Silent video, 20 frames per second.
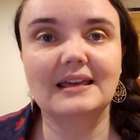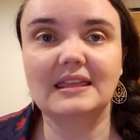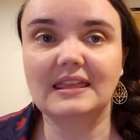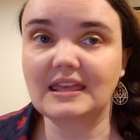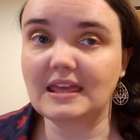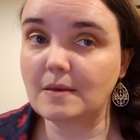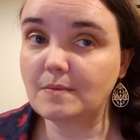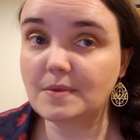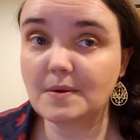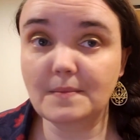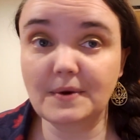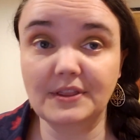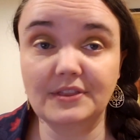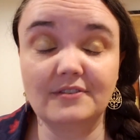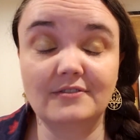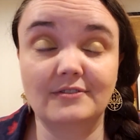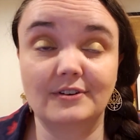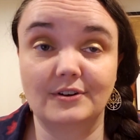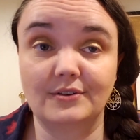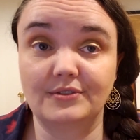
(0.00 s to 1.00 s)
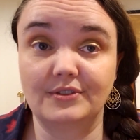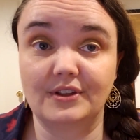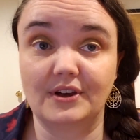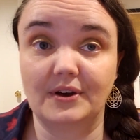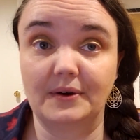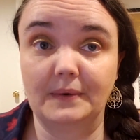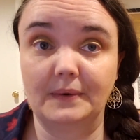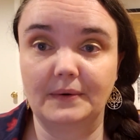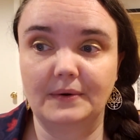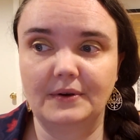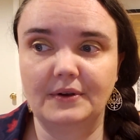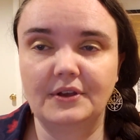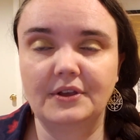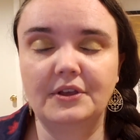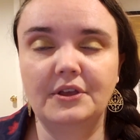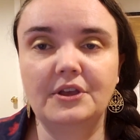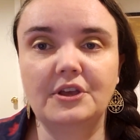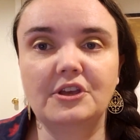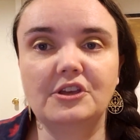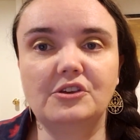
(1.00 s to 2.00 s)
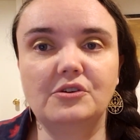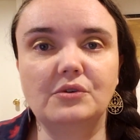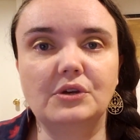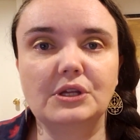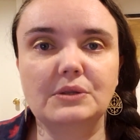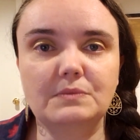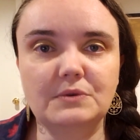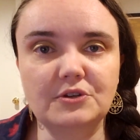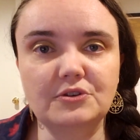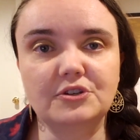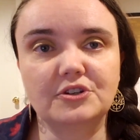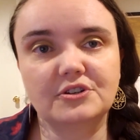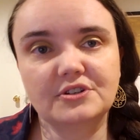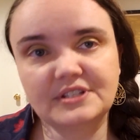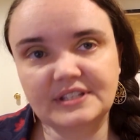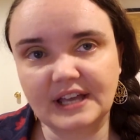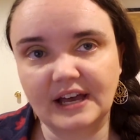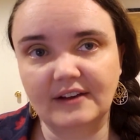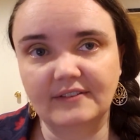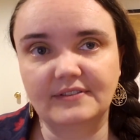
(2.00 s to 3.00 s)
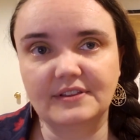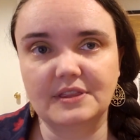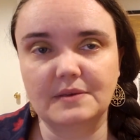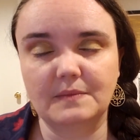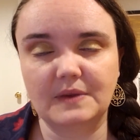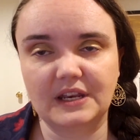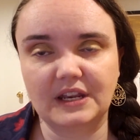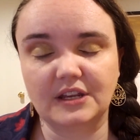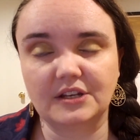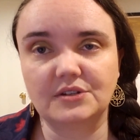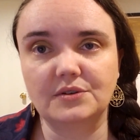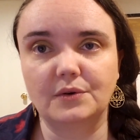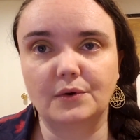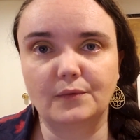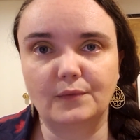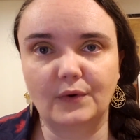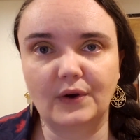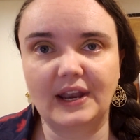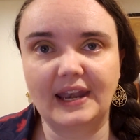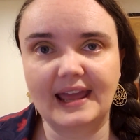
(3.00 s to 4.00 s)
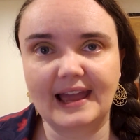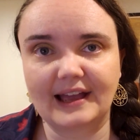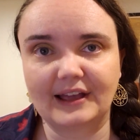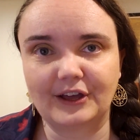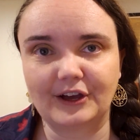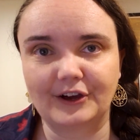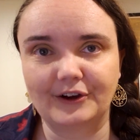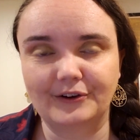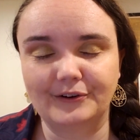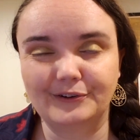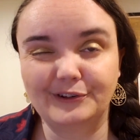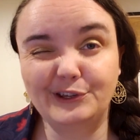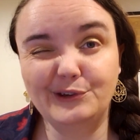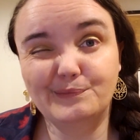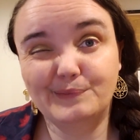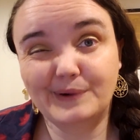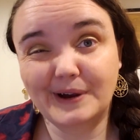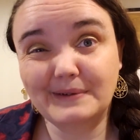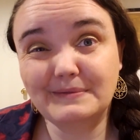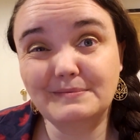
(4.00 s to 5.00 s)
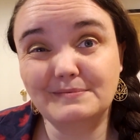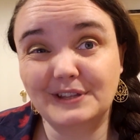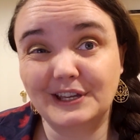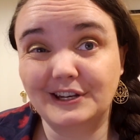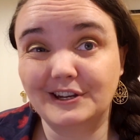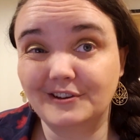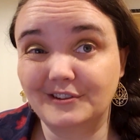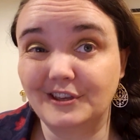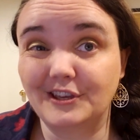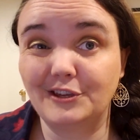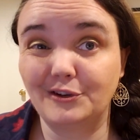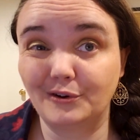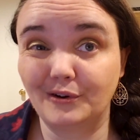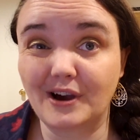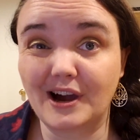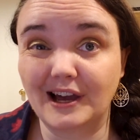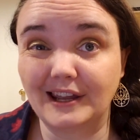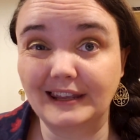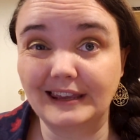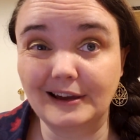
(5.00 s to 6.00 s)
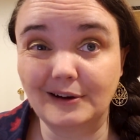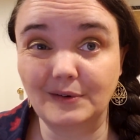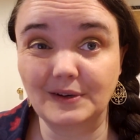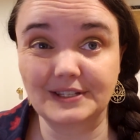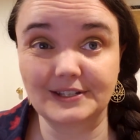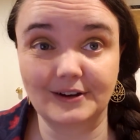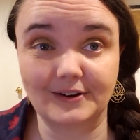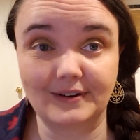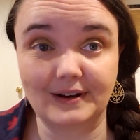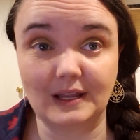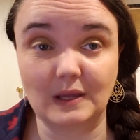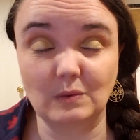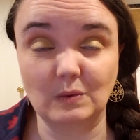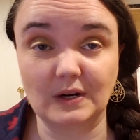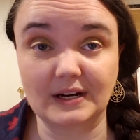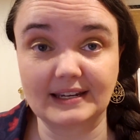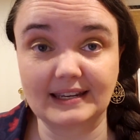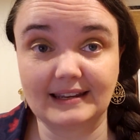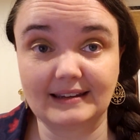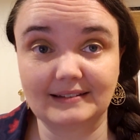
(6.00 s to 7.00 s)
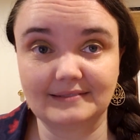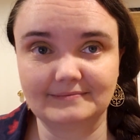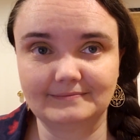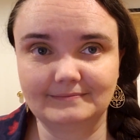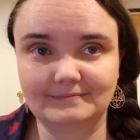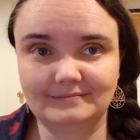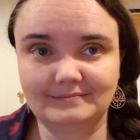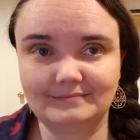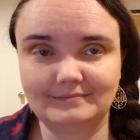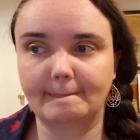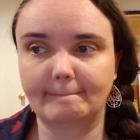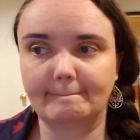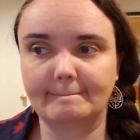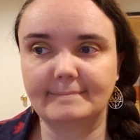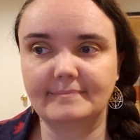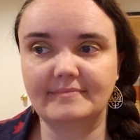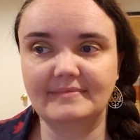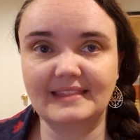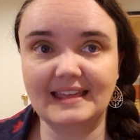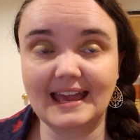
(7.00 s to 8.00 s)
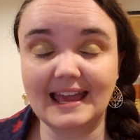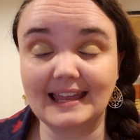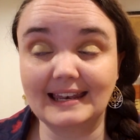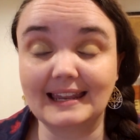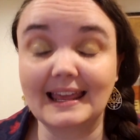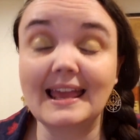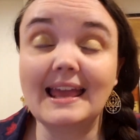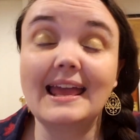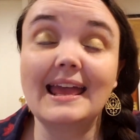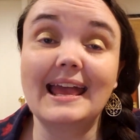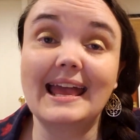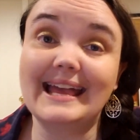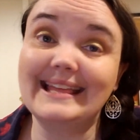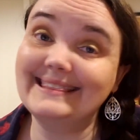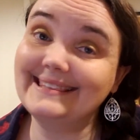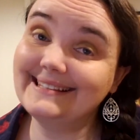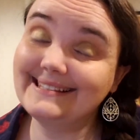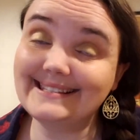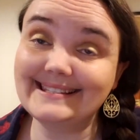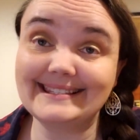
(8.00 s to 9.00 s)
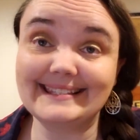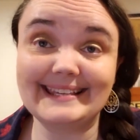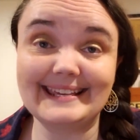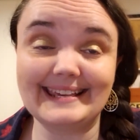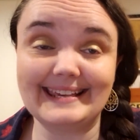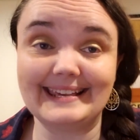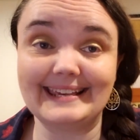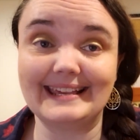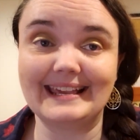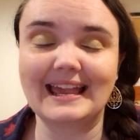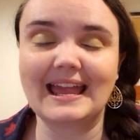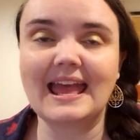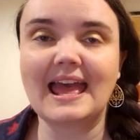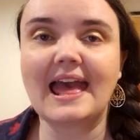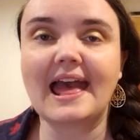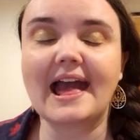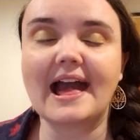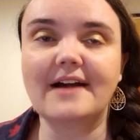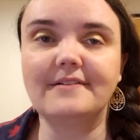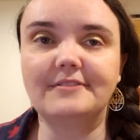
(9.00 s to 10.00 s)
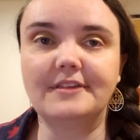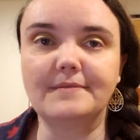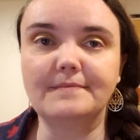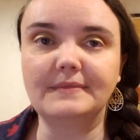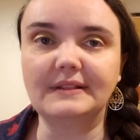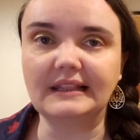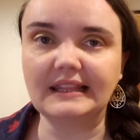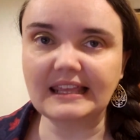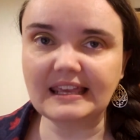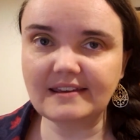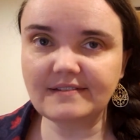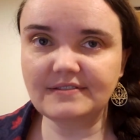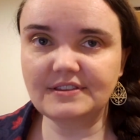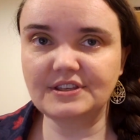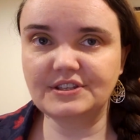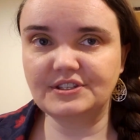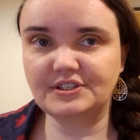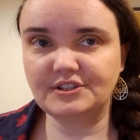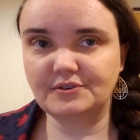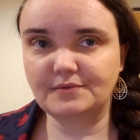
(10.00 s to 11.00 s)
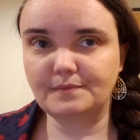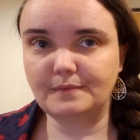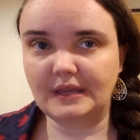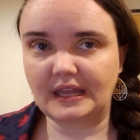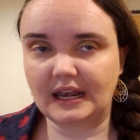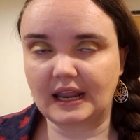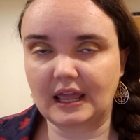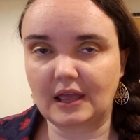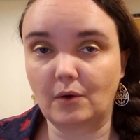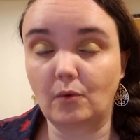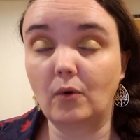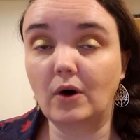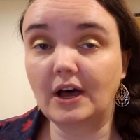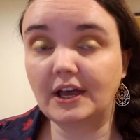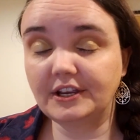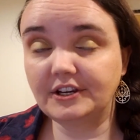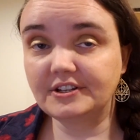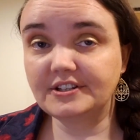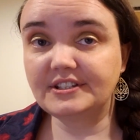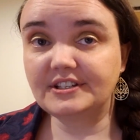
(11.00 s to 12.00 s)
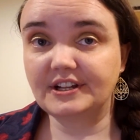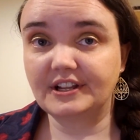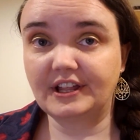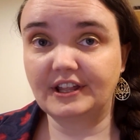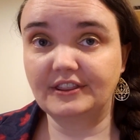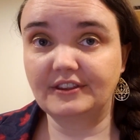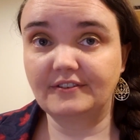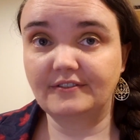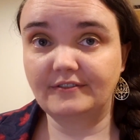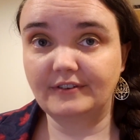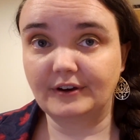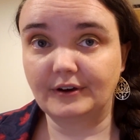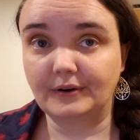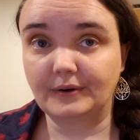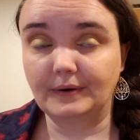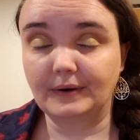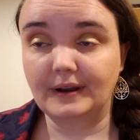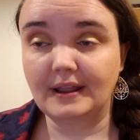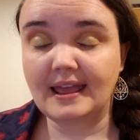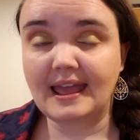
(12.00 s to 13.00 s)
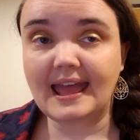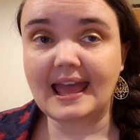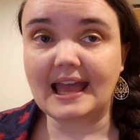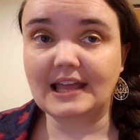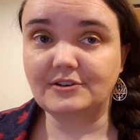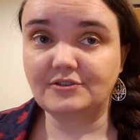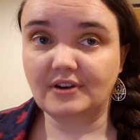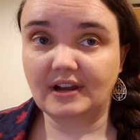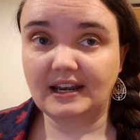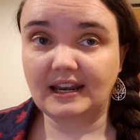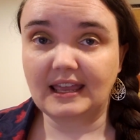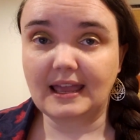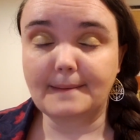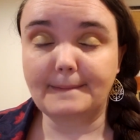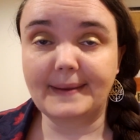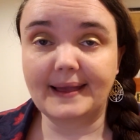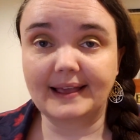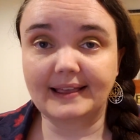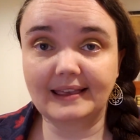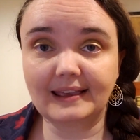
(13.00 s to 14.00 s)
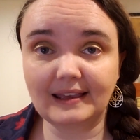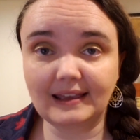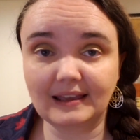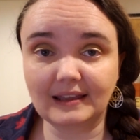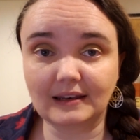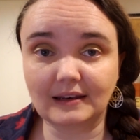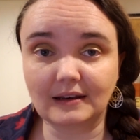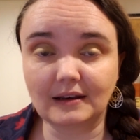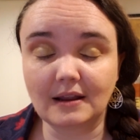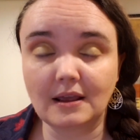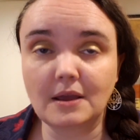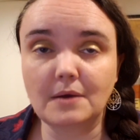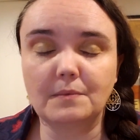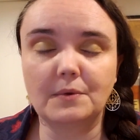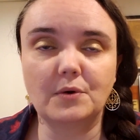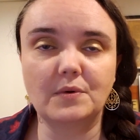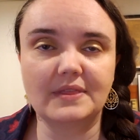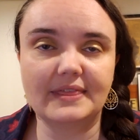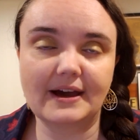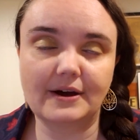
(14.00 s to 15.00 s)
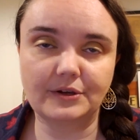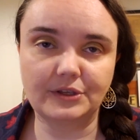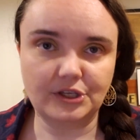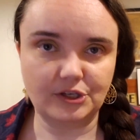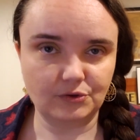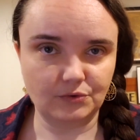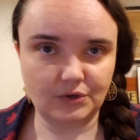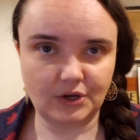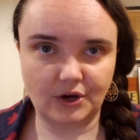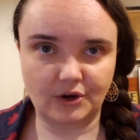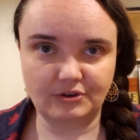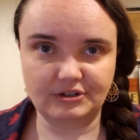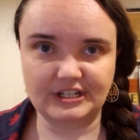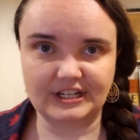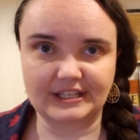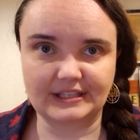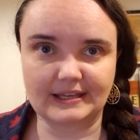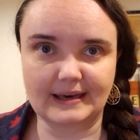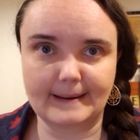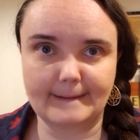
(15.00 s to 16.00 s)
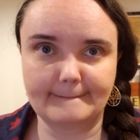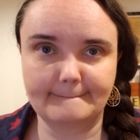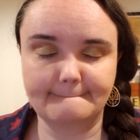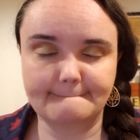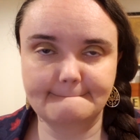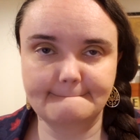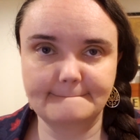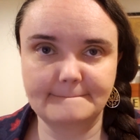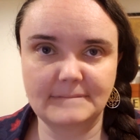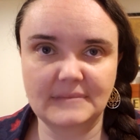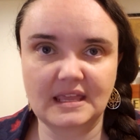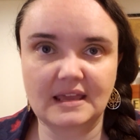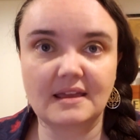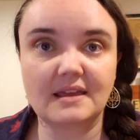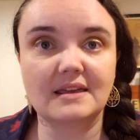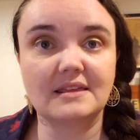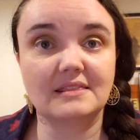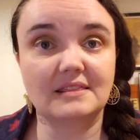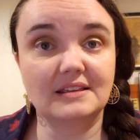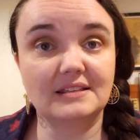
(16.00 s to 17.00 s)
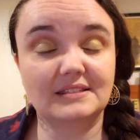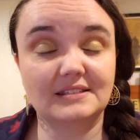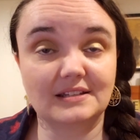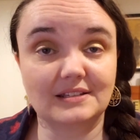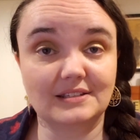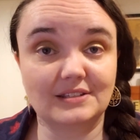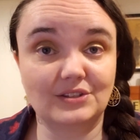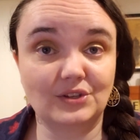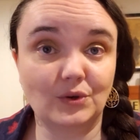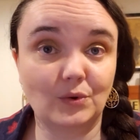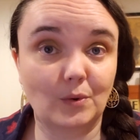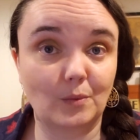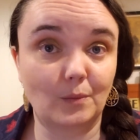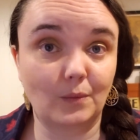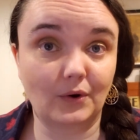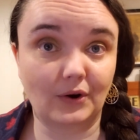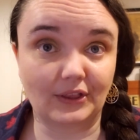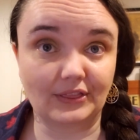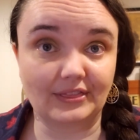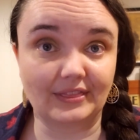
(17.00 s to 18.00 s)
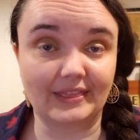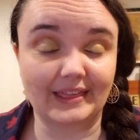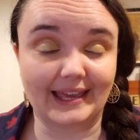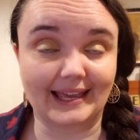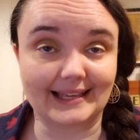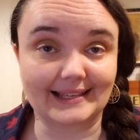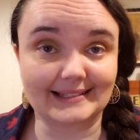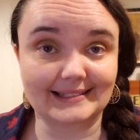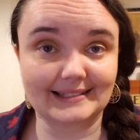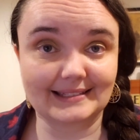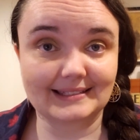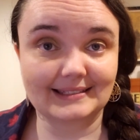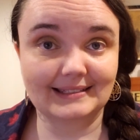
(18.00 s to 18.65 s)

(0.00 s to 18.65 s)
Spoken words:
Keep them on the phone though. You can mute yourself in the meeting to avoid echo. You probably know that your audio is already working. Then, and this is key, have them leave the Zoom meeting while you're still on the phone and try to get back in, but without you coaching them. This does two important things.